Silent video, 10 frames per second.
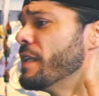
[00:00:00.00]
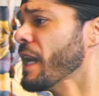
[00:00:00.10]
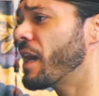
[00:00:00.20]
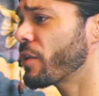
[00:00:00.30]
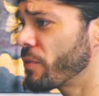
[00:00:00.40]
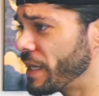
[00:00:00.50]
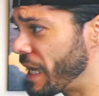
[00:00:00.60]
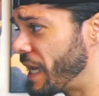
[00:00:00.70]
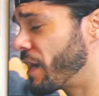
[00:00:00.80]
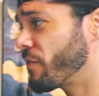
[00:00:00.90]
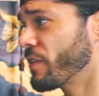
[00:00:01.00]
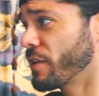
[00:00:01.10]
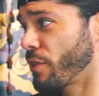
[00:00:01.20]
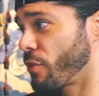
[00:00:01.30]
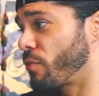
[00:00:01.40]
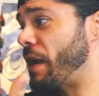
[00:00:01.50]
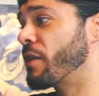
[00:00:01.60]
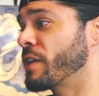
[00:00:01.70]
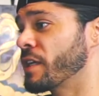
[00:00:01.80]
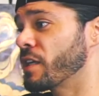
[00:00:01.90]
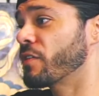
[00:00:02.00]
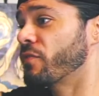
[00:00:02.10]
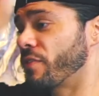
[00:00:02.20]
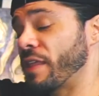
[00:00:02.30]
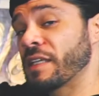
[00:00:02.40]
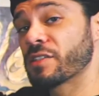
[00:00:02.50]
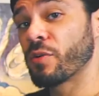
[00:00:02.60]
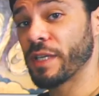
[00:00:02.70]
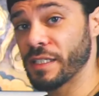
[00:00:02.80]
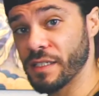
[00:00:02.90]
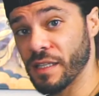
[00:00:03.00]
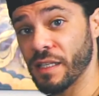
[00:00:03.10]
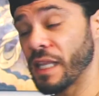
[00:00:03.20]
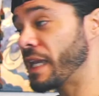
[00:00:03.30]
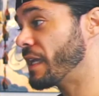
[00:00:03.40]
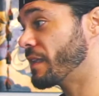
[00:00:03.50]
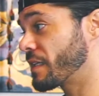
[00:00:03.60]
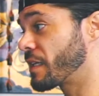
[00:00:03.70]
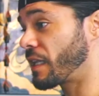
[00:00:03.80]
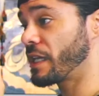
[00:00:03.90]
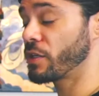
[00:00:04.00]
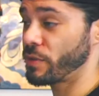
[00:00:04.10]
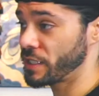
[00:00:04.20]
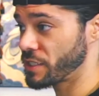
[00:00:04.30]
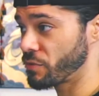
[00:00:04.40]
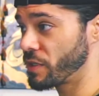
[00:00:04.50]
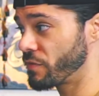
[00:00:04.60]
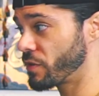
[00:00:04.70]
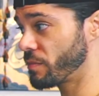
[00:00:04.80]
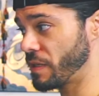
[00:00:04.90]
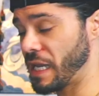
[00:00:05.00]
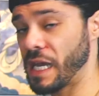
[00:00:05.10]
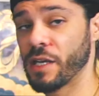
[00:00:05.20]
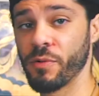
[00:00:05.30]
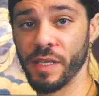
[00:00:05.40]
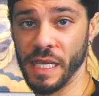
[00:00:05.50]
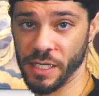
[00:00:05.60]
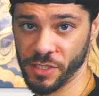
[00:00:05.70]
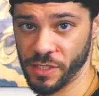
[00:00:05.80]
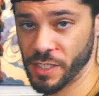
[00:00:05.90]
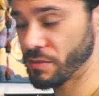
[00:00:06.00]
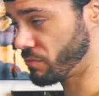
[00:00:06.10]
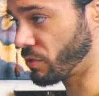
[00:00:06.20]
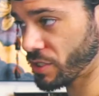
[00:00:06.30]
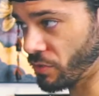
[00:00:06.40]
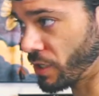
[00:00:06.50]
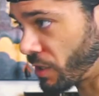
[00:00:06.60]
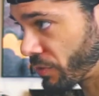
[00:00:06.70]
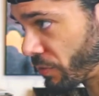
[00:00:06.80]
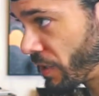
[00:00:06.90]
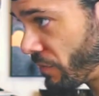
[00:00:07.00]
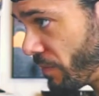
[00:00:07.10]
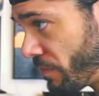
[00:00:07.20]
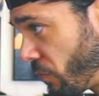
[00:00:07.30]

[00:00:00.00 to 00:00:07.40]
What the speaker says: Now that we have the routing of things going into the delay going into the reverb, how do we actually, what's going on with the reverb?